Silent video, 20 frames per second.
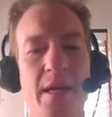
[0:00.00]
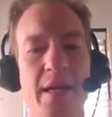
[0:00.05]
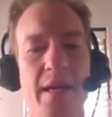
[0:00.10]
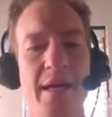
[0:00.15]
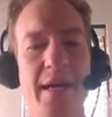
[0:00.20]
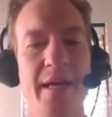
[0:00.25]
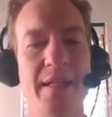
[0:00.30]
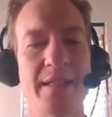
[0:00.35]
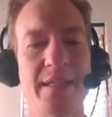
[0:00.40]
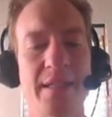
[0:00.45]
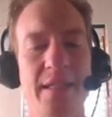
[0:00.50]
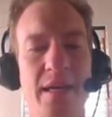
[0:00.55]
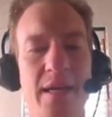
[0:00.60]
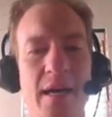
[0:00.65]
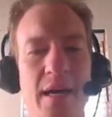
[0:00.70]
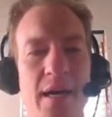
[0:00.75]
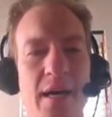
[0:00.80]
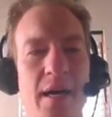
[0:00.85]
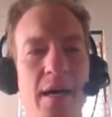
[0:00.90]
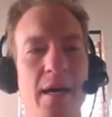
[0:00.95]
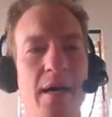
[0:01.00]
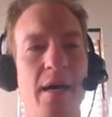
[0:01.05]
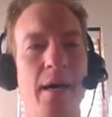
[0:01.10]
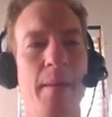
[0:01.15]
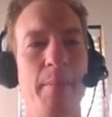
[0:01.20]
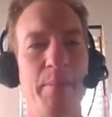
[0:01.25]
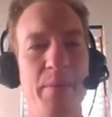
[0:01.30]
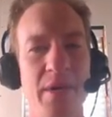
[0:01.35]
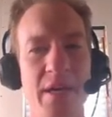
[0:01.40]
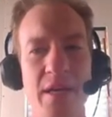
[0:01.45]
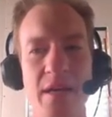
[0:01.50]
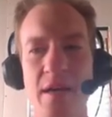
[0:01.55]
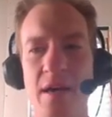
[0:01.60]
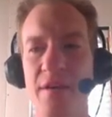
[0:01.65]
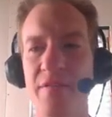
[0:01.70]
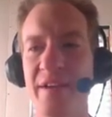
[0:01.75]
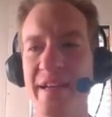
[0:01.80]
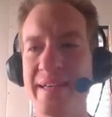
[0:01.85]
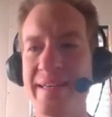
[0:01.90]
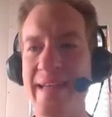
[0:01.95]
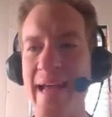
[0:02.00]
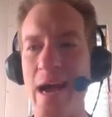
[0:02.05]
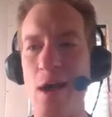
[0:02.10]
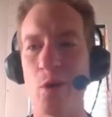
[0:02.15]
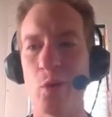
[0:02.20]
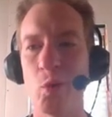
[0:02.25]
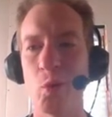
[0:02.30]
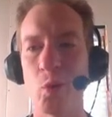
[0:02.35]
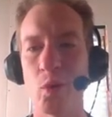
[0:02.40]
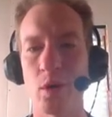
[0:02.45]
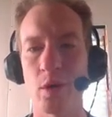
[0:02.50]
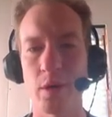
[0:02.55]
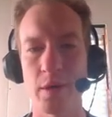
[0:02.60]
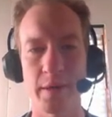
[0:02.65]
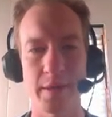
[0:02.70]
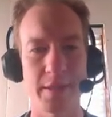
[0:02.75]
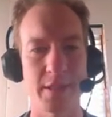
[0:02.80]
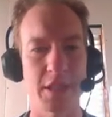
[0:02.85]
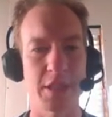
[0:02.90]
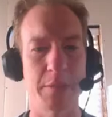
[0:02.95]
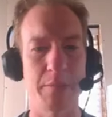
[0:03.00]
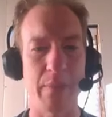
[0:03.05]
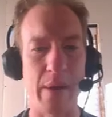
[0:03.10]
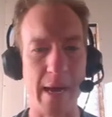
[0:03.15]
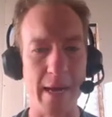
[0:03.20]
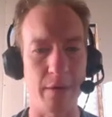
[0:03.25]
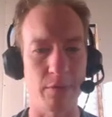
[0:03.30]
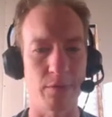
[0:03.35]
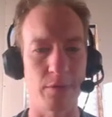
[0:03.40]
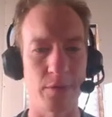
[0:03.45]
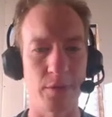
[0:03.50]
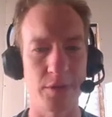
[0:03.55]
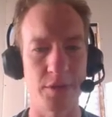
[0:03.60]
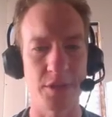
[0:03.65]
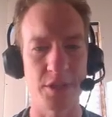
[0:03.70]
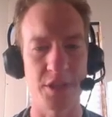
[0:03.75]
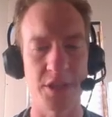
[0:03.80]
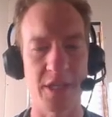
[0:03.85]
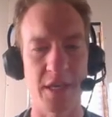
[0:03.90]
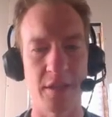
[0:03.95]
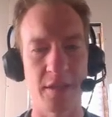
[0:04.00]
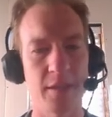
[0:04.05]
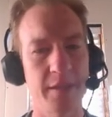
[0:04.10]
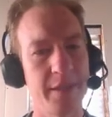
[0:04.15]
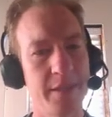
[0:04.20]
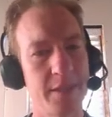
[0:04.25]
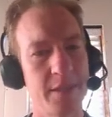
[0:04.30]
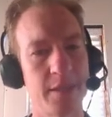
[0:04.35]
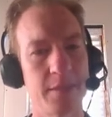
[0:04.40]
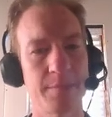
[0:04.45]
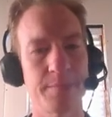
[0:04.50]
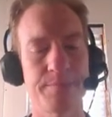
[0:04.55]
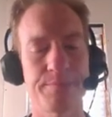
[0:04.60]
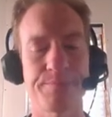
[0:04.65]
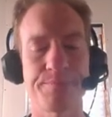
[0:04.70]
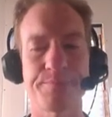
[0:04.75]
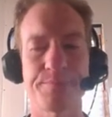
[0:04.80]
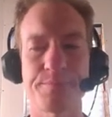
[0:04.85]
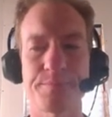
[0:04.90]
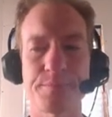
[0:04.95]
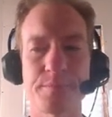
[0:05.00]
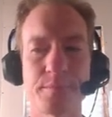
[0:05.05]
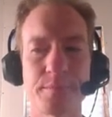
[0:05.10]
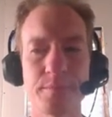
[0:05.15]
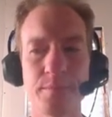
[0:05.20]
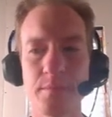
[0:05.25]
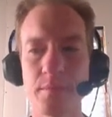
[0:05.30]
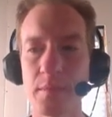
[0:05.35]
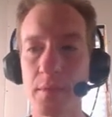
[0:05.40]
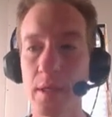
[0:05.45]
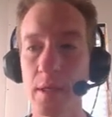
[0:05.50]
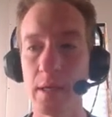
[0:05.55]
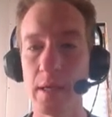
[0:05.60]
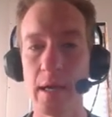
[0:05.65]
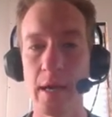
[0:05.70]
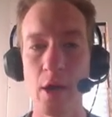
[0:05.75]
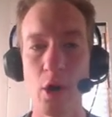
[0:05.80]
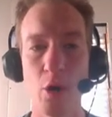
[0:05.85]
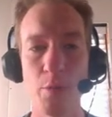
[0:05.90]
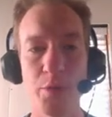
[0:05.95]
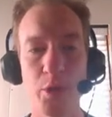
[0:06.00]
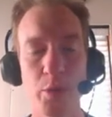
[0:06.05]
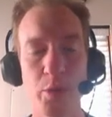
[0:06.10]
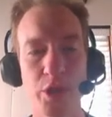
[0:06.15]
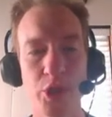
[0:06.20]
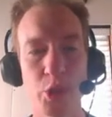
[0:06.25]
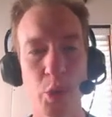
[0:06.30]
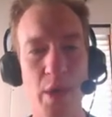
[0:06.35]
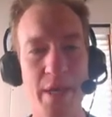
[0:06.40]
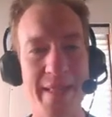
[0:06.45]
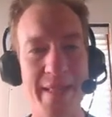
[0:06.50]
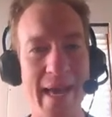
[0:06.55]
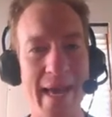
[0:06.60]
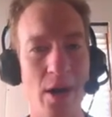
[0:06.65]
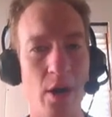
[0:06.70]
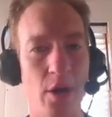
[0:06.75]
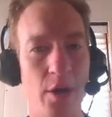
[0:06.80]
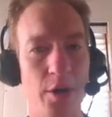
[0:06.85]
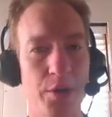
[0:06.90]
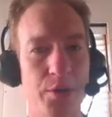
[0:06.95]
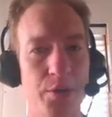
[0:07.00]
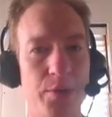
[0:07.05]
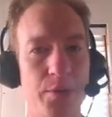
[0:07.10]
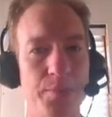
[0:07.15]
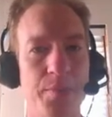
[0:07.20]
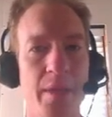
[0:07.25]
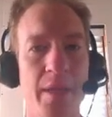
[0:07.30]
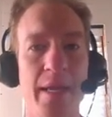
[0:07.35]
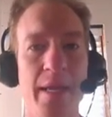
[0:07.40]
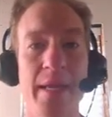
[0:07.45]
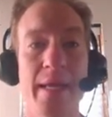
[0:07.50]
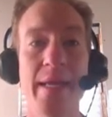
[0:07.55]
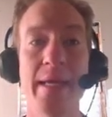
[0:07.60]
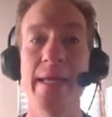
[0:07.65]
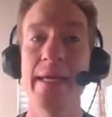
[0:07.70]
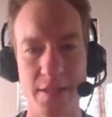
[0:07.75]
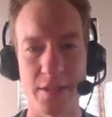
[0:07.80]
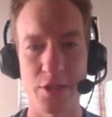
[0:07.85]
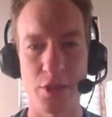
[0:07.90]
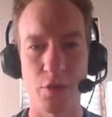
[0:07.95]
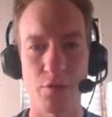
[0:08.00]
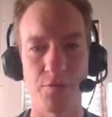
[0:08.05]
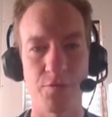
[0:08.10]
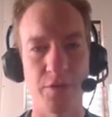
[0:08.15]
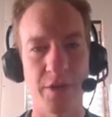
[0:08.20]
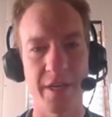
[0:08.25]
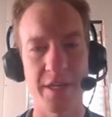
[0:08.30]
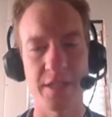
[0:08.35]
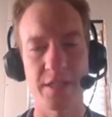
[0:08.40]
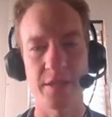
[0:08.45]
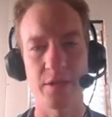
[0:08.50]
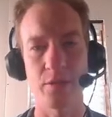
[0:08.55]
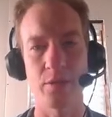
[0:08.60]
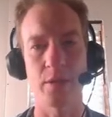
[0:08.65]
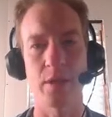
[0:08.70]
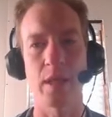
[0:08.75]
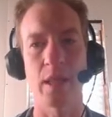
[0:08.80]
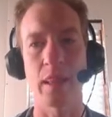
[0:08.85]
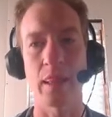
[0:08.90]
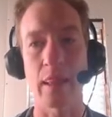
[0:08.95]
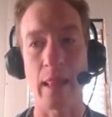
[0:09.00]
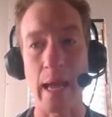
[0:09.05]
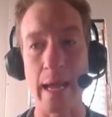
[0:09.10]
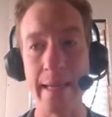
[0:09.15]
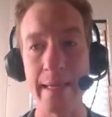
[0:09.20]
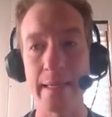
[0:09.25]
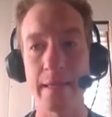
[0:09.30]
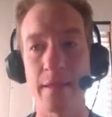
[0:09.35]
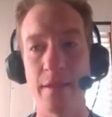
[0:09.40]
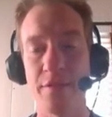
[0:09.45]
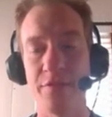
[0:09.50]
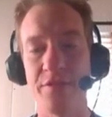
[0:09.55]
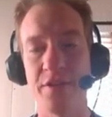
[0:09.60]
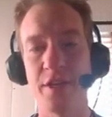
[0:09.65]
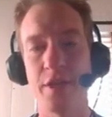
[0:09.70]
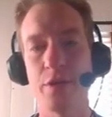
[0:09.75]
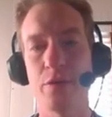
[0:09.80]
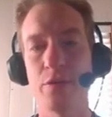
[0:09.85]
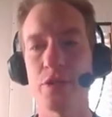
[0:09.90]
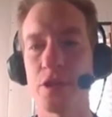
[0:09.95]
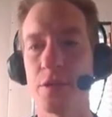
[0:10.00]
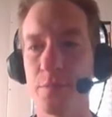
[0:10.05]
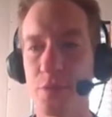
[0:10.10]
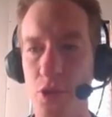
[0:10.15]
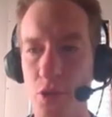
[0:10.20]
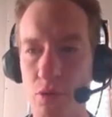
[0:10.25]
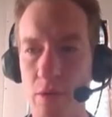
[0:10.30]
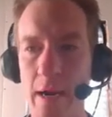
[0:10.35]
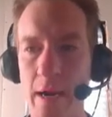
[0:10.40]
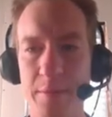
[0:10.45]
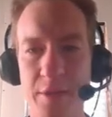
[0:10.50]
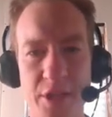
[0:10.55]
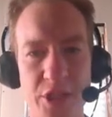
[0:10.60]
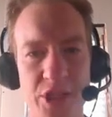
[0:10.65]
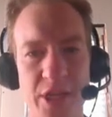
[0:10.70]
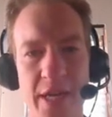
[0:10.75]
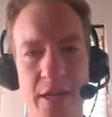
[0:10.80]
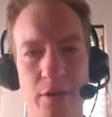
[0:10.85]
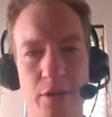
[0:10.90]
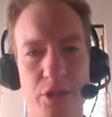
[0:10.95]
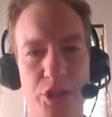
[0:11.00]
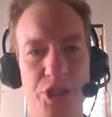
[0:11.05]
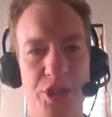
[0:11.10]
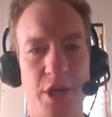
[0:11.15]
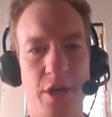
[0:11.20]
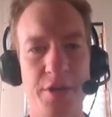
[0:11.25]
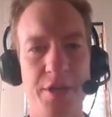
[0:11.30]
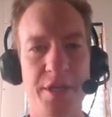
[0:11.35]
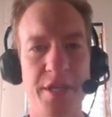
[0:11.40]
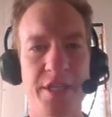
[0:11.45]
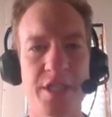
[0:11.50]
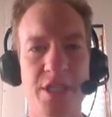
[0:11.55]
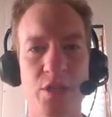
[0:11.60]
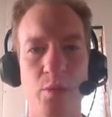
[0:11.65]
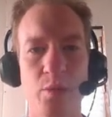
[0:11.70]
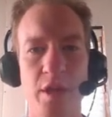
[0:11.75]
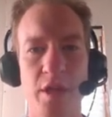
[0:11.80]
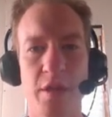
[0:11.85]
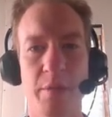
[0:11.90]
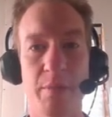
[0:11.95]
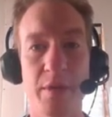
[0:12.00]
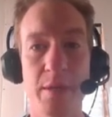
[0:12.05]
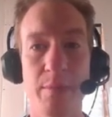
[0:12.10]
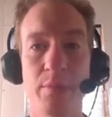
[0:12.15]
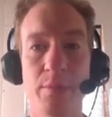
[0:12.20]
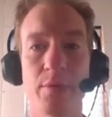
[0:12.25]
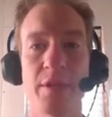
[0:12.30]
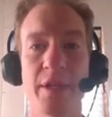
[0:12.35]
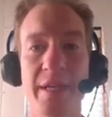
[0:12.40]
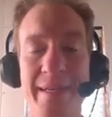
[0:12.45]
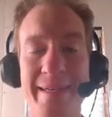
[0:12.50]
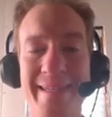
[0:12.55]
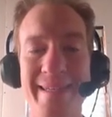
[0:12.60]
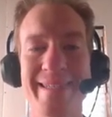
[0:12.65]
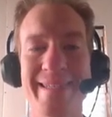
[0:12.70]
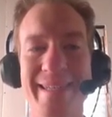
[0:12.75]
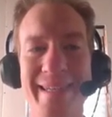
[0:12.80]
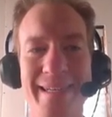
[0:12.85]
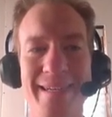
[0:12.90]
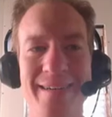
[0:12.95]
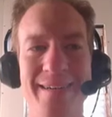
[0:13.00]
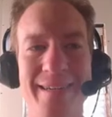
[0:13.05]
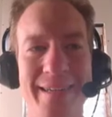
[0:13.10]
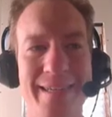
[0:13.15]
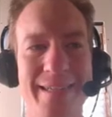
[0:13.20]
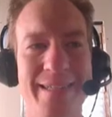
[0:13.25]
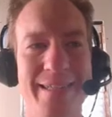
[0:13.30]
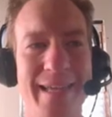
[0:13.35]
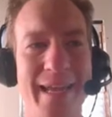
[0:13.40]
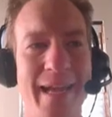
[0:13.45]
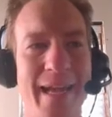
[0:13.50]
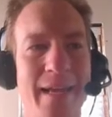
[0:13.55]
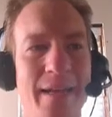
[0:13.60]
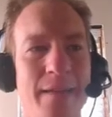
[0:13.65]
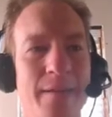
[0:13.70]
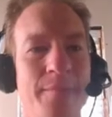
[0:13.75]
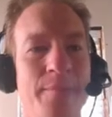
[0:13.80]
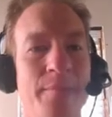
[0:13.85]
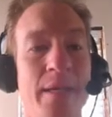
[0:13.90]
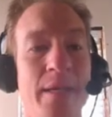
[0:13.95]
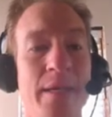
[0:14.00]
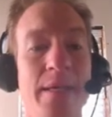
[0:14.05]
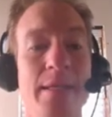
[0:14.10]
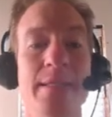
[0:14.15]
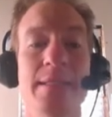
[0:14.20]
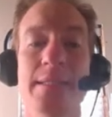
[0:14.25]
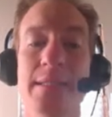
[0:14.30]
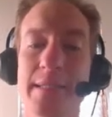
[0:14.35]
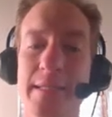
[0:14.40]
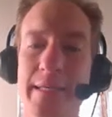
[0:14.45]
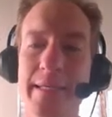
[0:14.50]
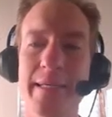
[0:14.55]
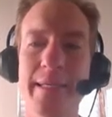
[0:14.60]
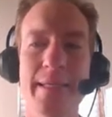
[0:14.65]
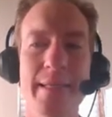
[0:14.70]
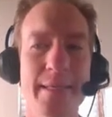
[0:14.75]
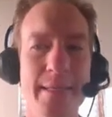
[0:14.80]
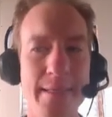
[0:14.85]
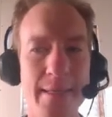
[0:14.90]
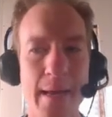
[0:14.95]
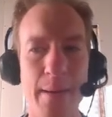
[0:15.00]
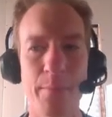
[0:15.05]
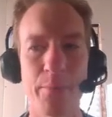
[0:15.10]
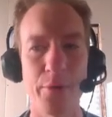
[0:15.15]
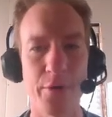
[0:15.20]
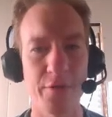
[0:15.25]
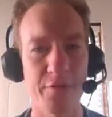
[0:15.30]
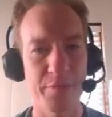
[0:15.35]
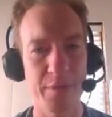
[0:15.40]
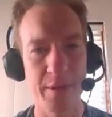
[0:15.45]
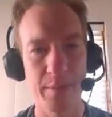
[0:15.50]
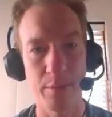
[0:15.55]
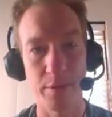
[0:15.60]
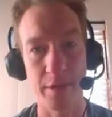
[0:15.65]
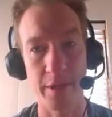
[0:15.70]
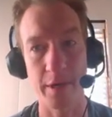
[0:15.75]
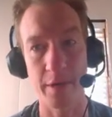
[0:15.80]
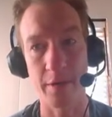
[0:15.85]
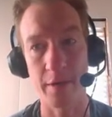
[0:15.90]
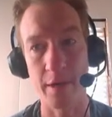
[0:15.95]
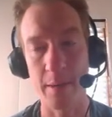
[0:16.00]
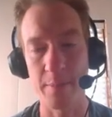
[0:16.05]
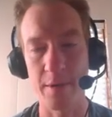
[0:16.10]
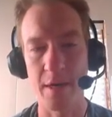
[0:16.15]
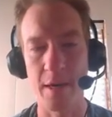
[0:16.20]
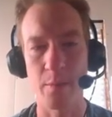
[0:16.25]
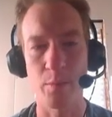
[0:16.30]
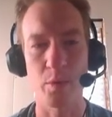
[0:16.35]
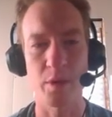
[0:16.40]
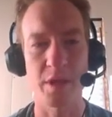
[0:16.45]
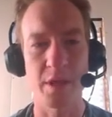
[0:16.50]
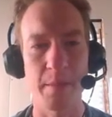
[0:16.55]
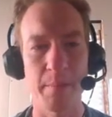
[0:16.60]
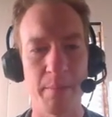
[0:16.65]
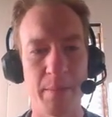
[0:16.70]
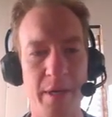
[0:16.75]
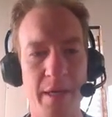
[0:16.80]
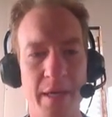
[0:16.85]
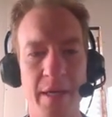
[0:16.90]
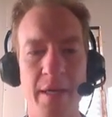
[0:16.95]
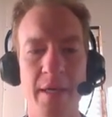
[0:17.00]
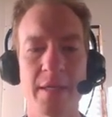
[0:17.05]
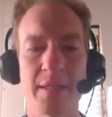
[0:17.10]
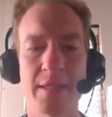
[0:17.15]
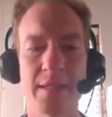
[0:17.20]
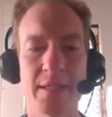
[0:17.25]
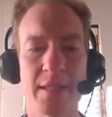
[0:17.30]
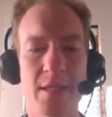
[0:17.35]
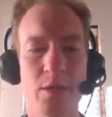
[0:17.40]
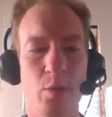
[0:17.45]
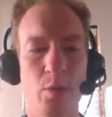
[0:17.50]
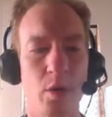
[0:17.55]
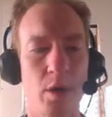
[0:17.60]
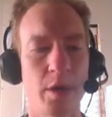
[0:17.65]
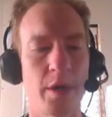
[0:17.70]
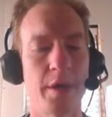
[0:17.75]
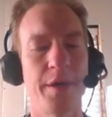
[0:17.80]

it's a bit of a downward spiral, to say the least. I hope you enjoyed that article. don't forget to like the videos, subscribe to the channel, share this with people that need to hear this, and seeing the number of people that are coming up with the big C word